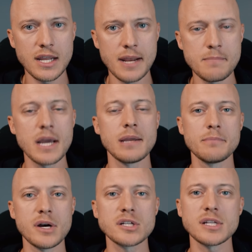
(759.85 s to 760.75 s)
in my
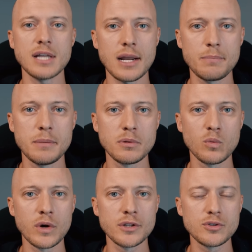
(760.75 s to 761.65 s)
inbox, a lot of people
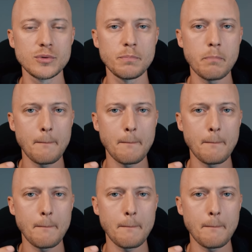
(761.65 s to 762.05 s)
wanted to